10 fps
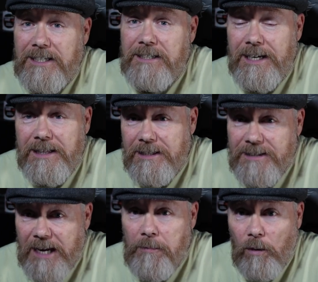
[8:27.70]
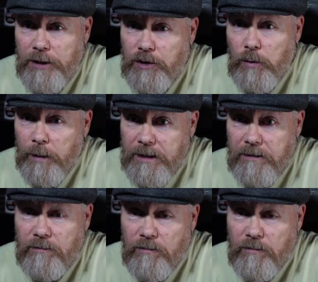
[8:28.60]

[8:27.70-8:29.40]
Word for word: are saying the same old stupid